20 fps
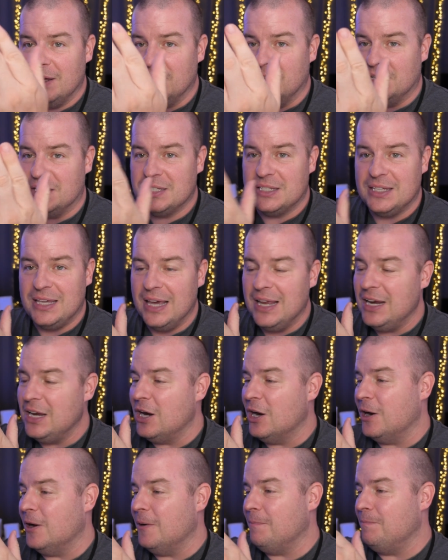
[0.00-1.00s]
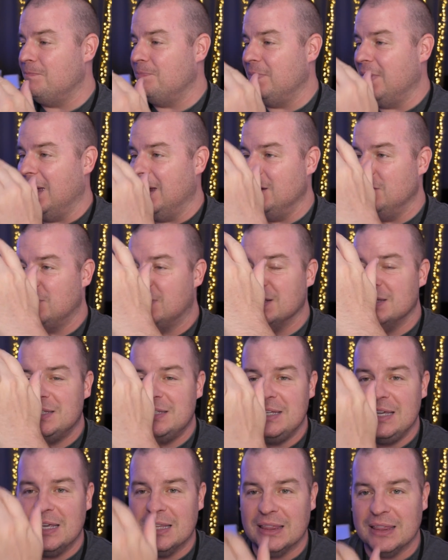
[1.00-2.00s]
It's skinnier and you can
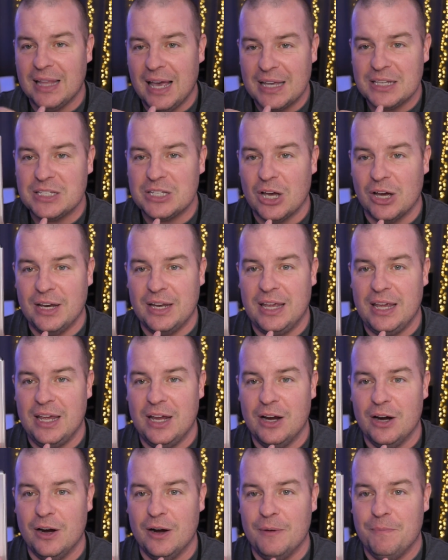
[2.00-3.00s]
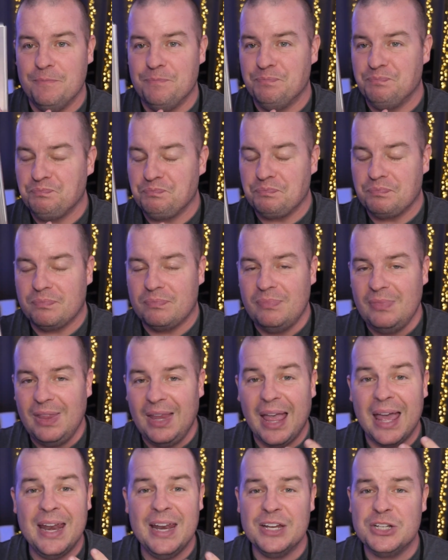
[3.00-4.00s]
see it less on here
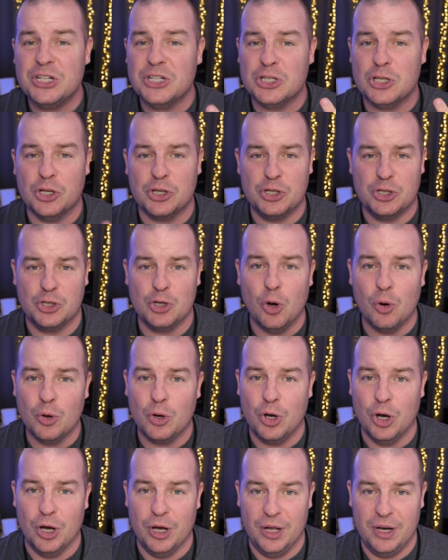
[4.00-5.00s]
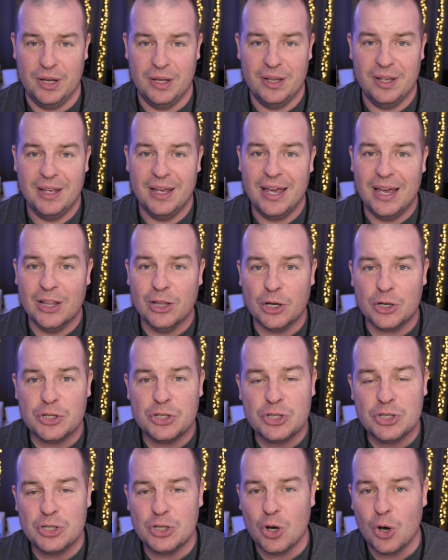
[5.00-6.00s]
and it just looks so good. It
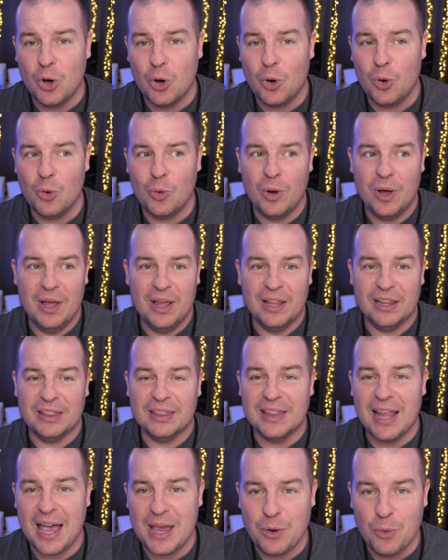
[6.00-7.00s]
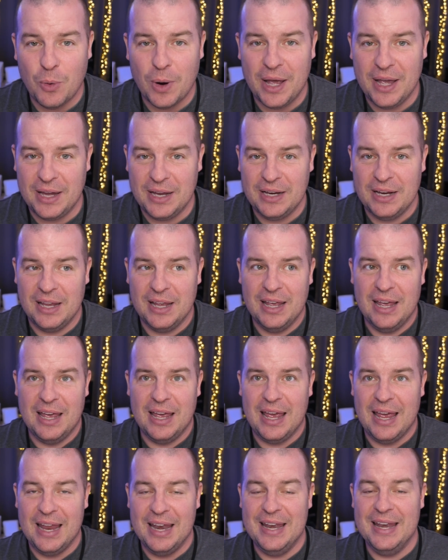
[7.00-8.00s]
looks so lightweight
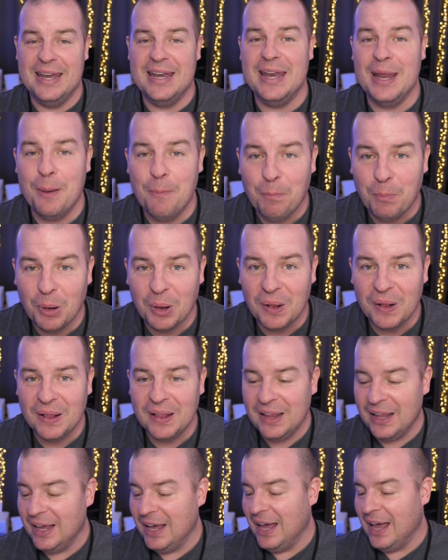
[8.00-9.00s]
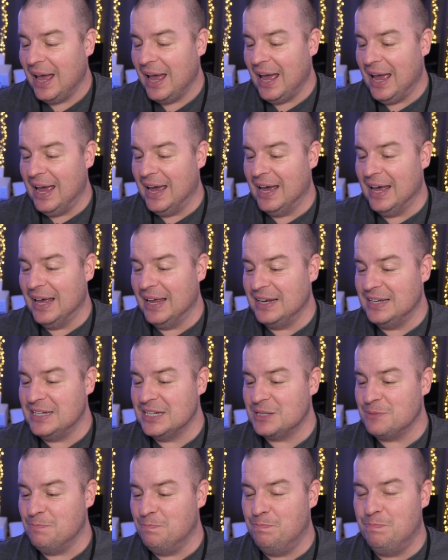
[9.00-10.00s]
and nimble and
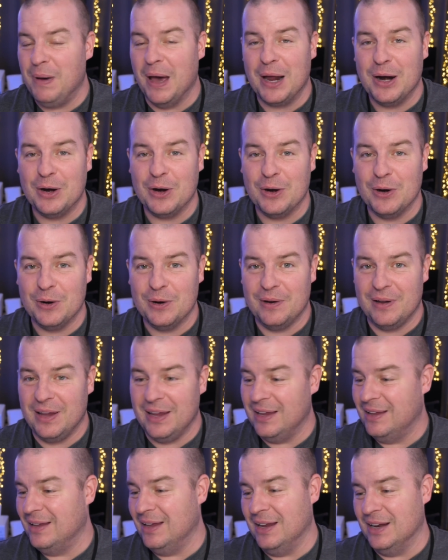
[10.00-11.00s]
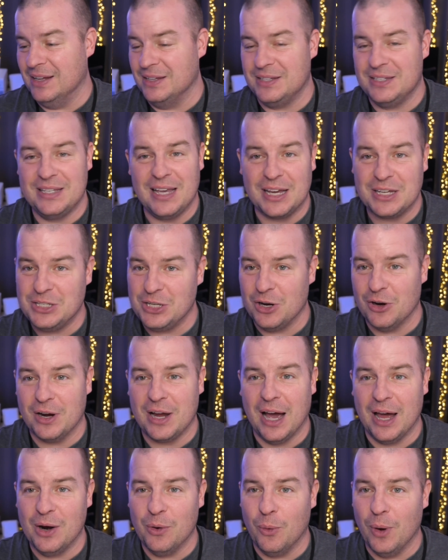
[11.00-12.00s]
just better in a sexier
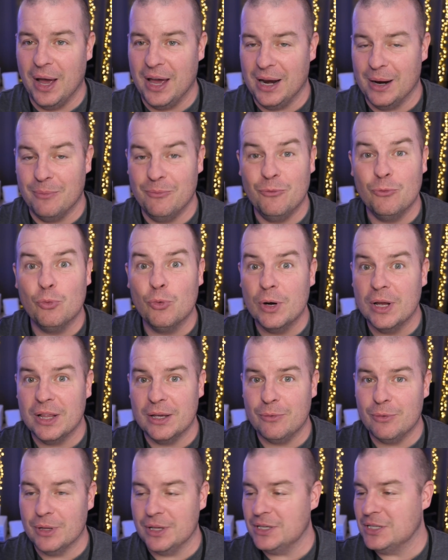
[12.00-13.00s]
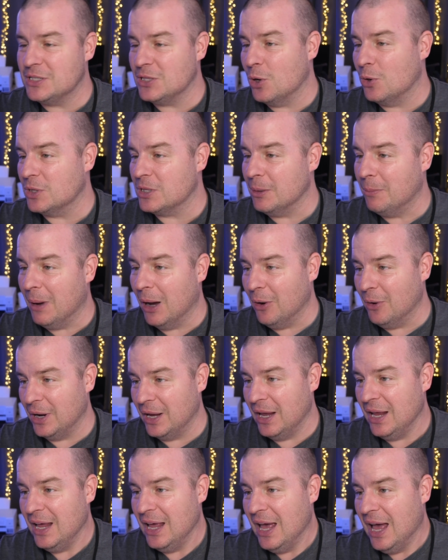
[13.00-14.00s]
kind of way. And I'm really, really stoked about
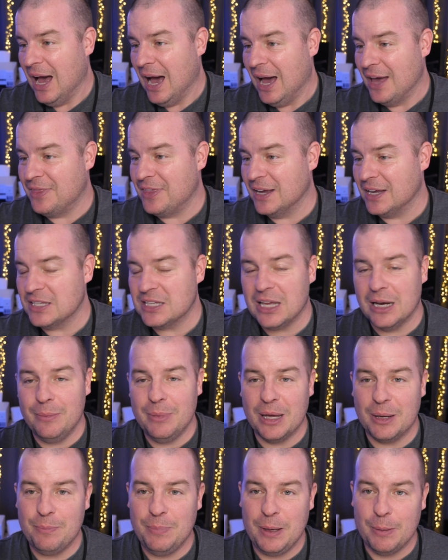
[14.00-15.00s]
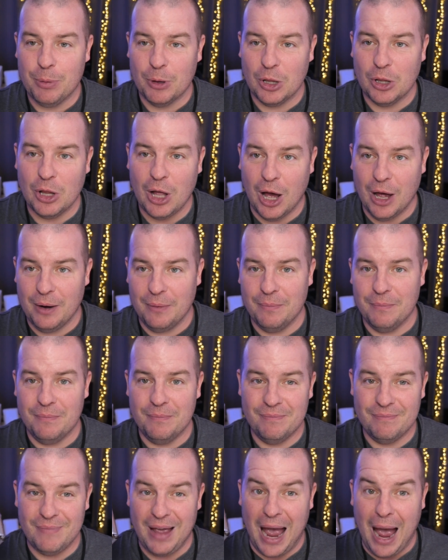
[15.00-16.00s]
it. I think it's gonna make people a lot
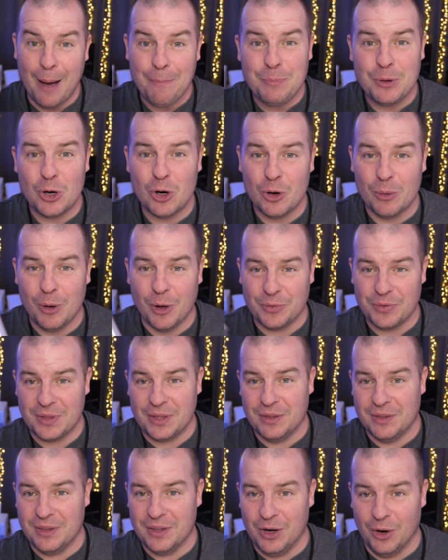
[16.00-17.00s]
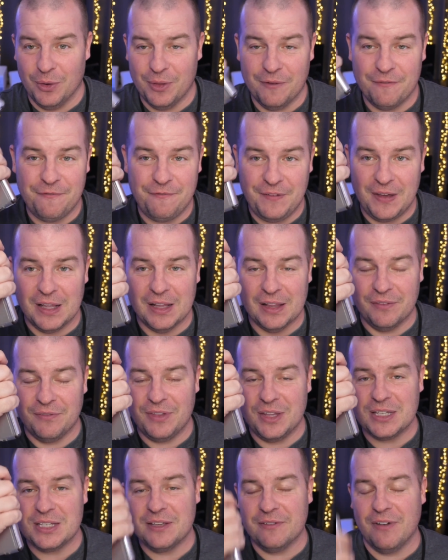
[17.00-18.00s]
happier about the you know the feel
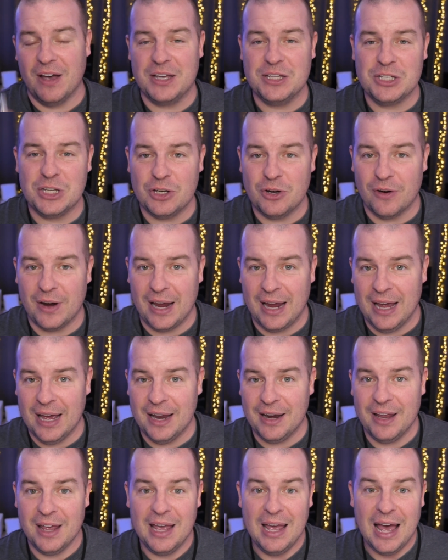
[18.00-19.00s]
of this device in your hand.